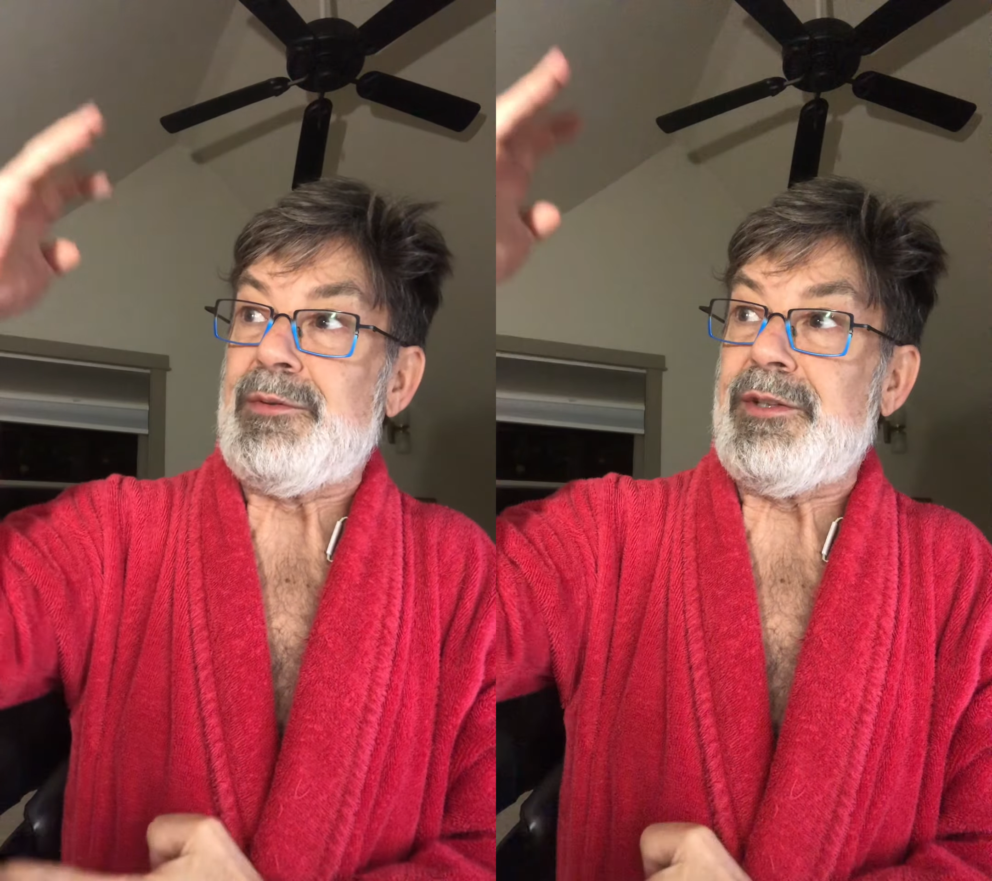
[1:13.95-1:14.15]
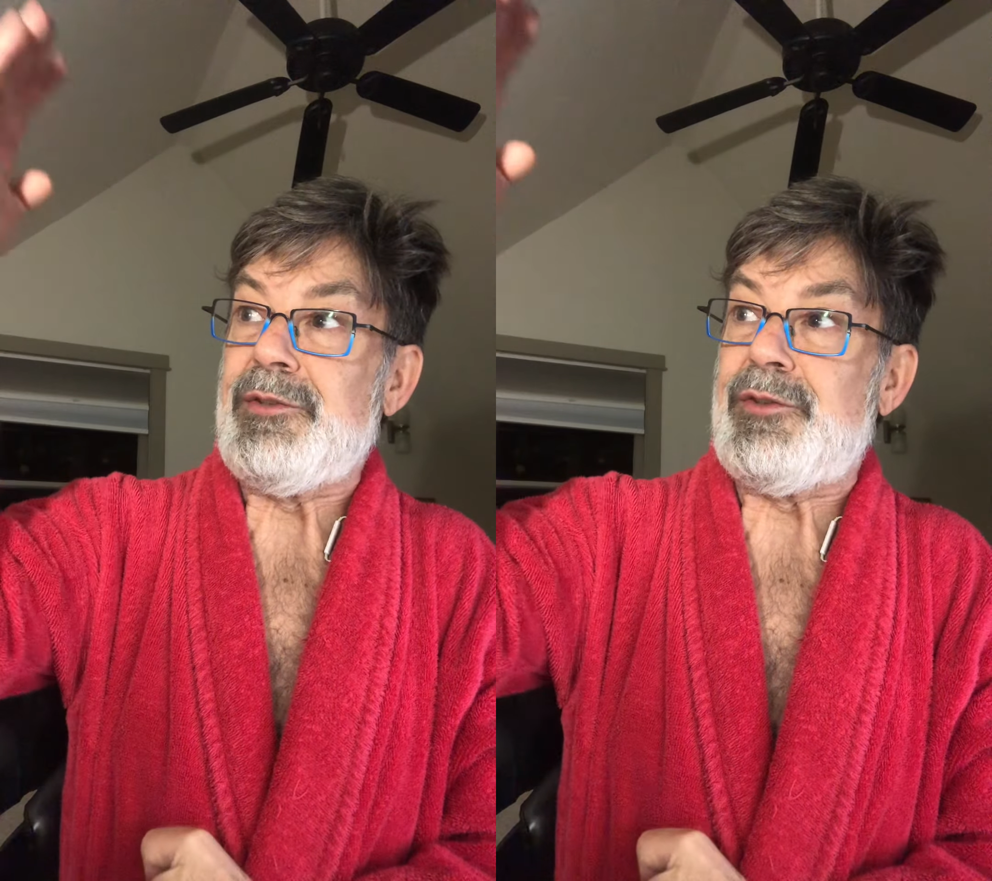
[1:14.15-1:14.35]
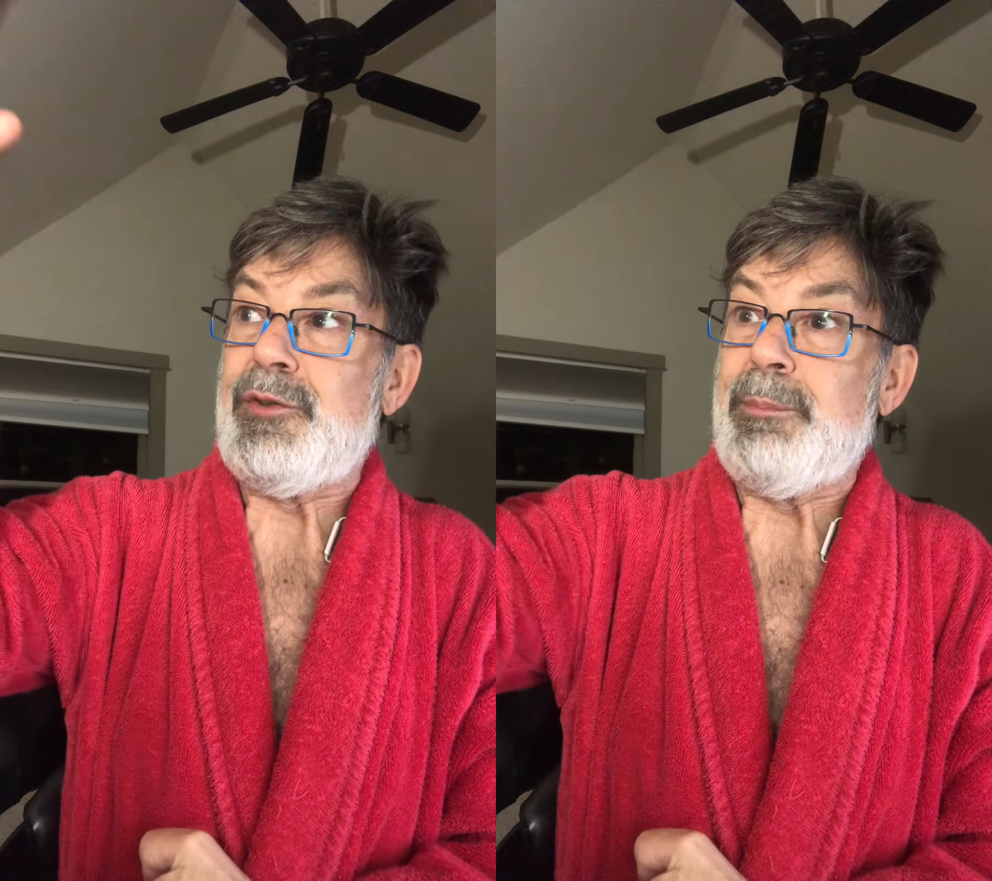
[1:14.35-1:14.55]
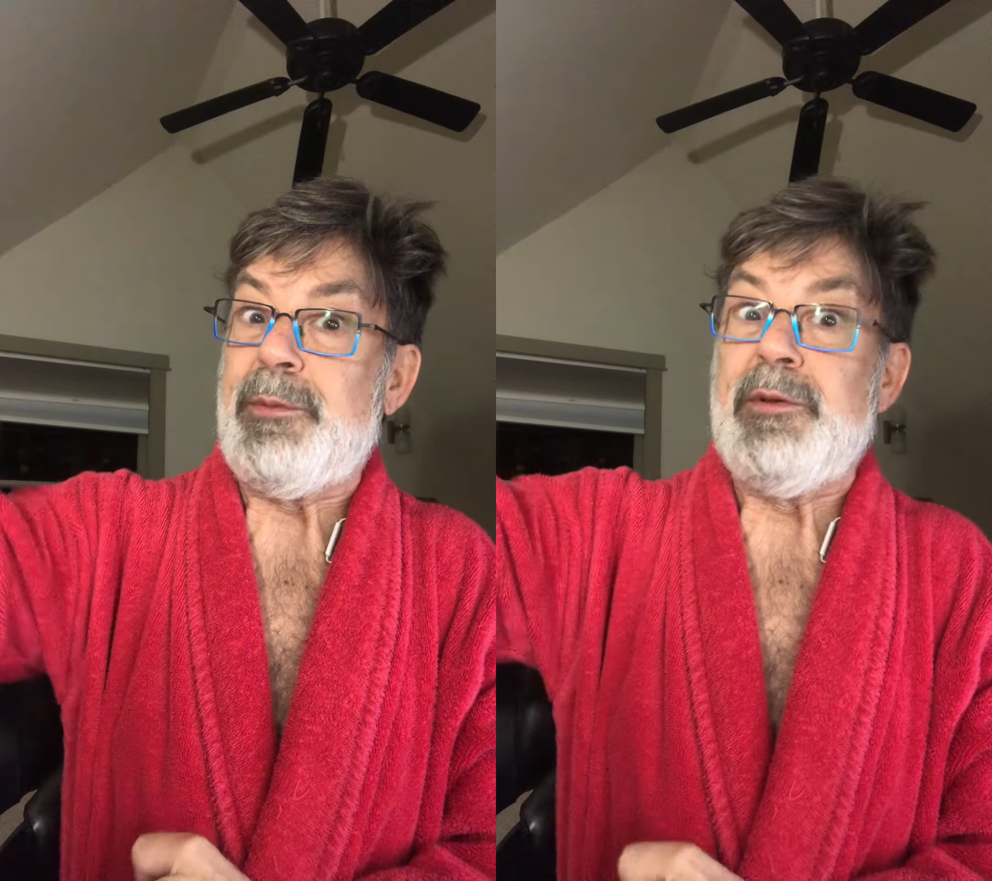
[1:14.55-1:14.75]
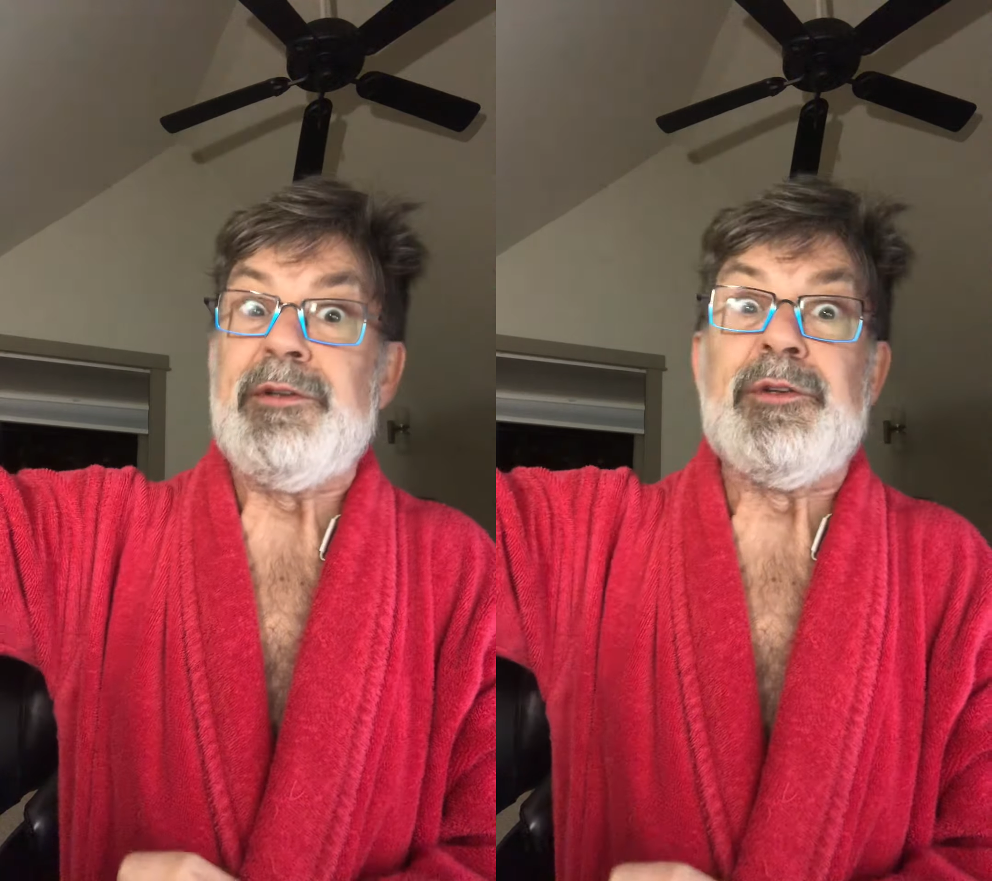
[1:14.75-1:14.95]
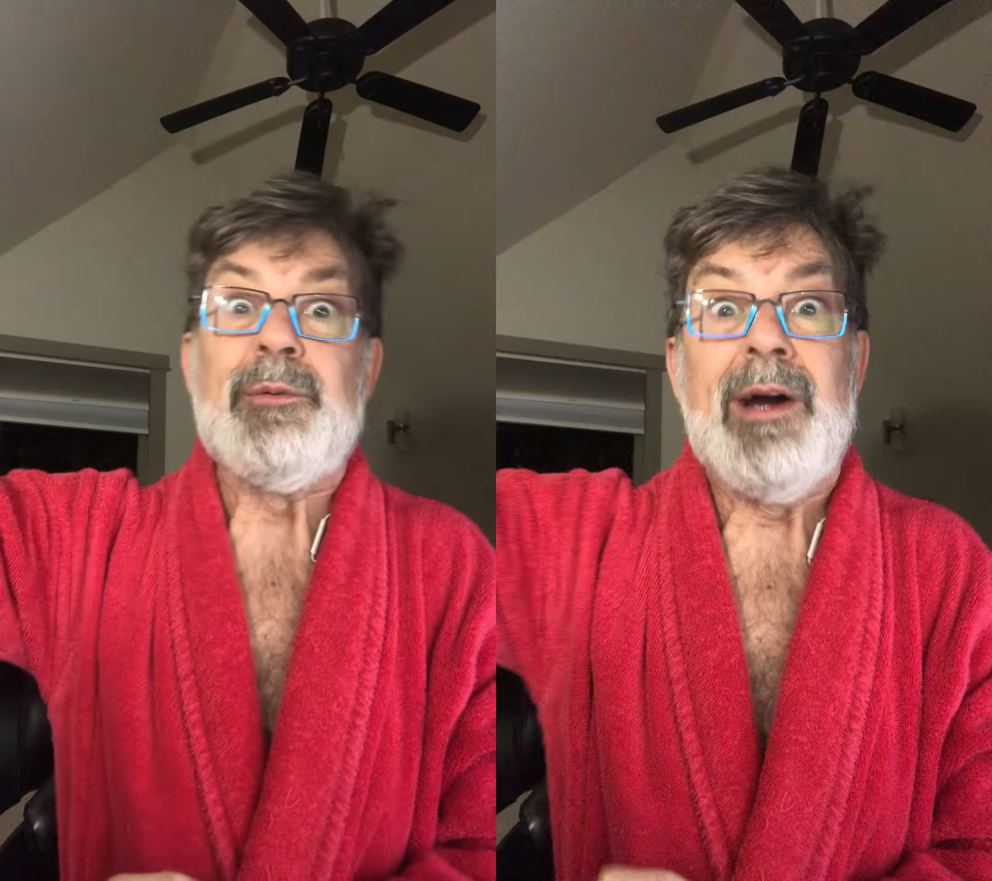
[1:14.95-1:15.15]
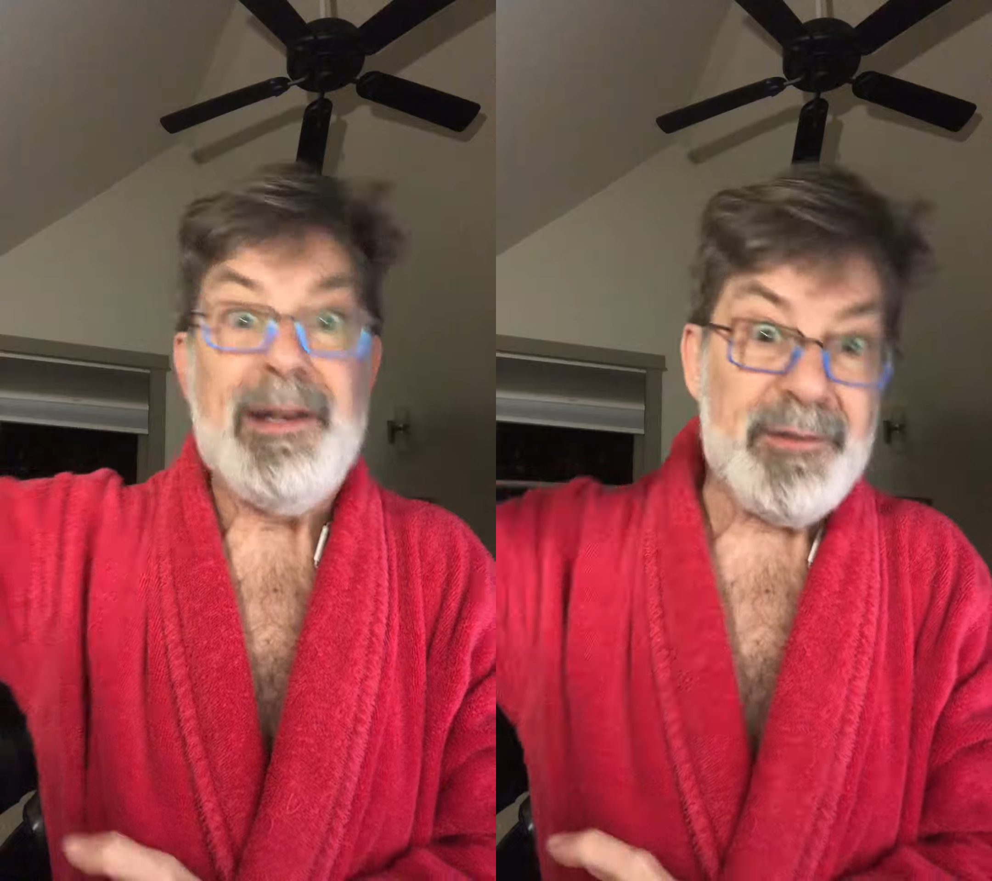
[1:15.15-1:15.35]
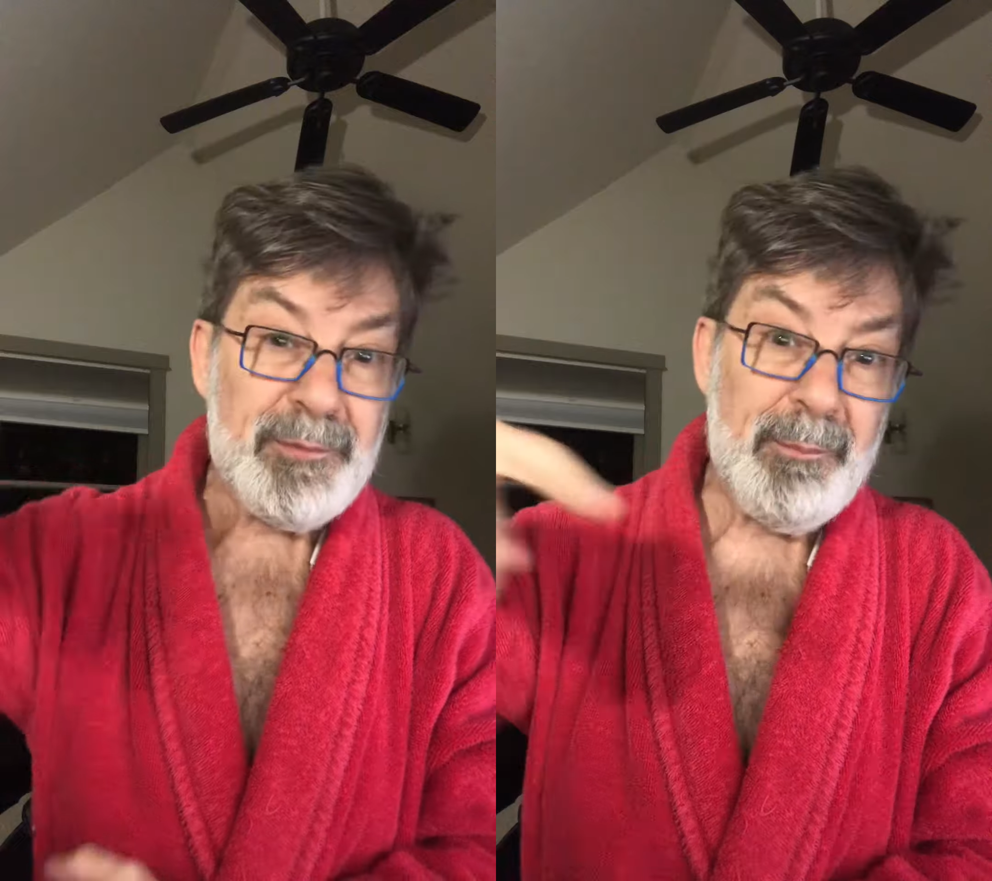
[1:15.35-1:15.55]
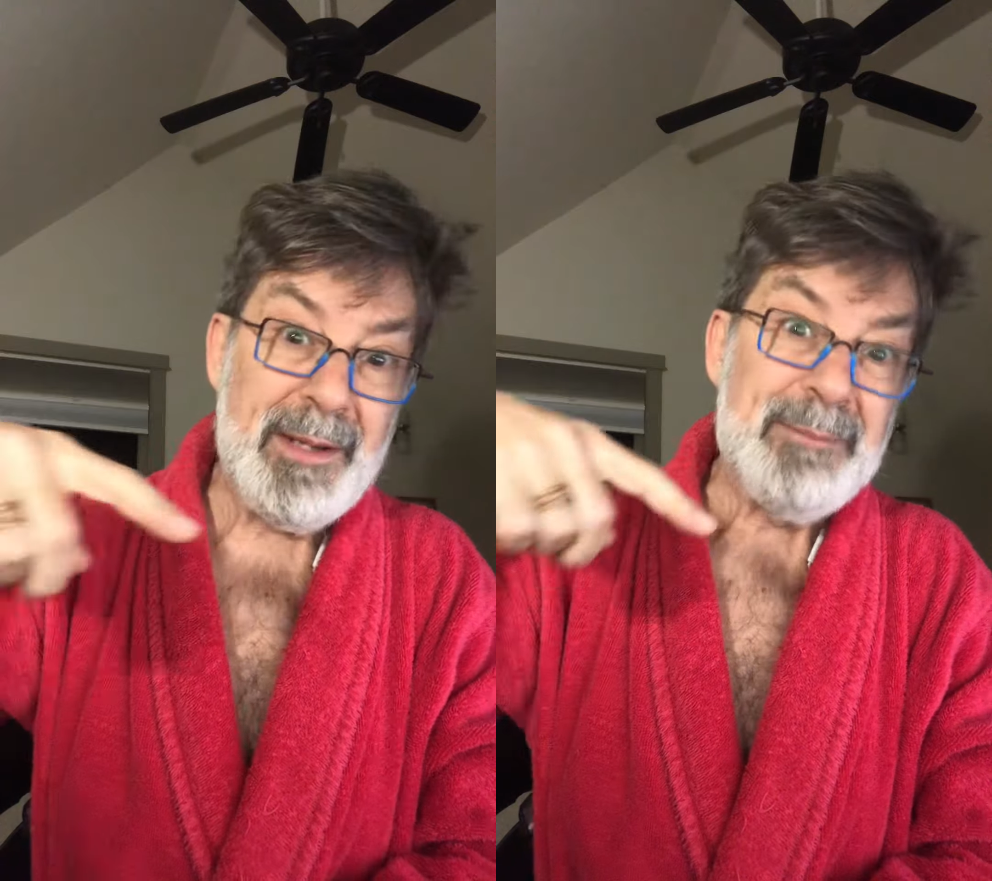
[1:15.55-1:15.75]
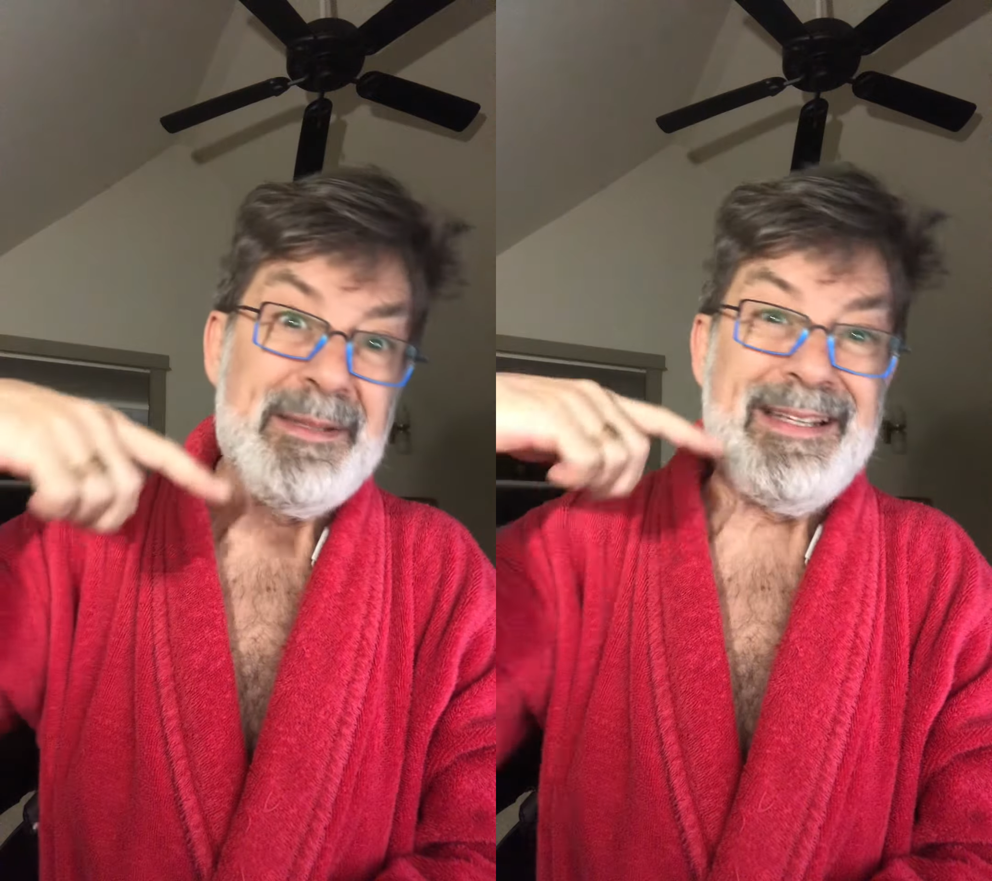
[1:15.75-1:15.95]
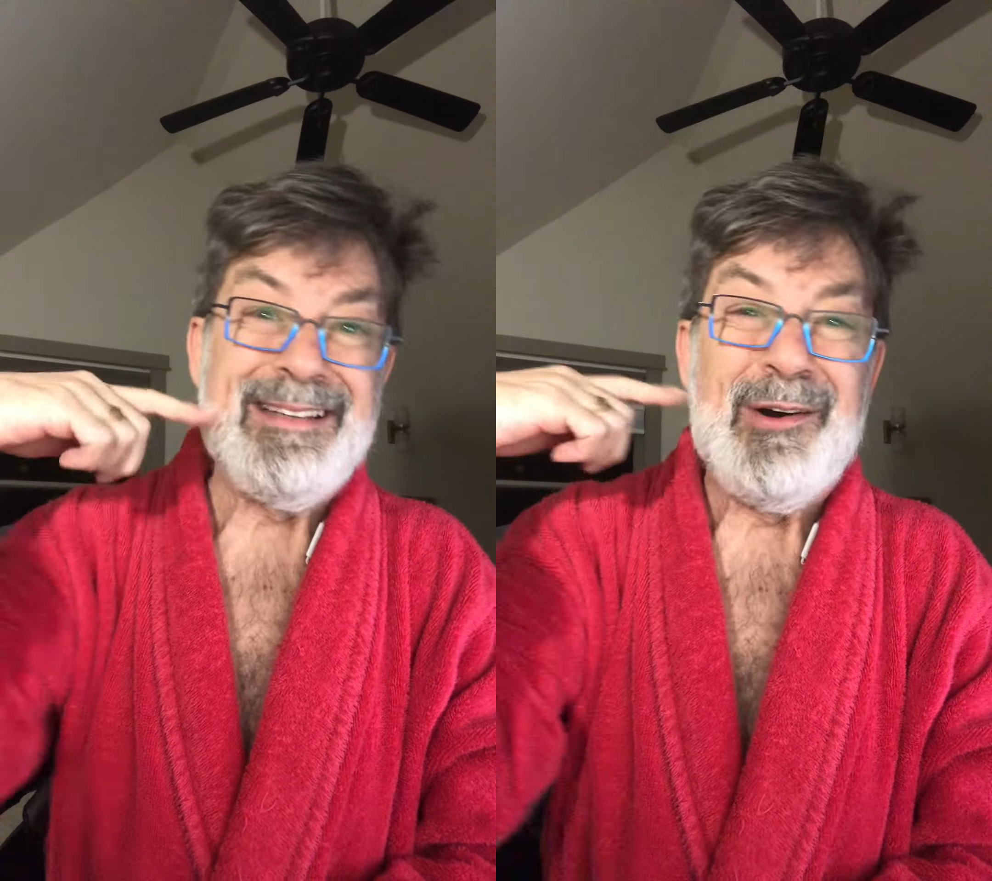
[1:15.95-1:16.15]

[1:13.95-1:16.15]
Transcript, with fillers: to Jupiter and Uranus might mean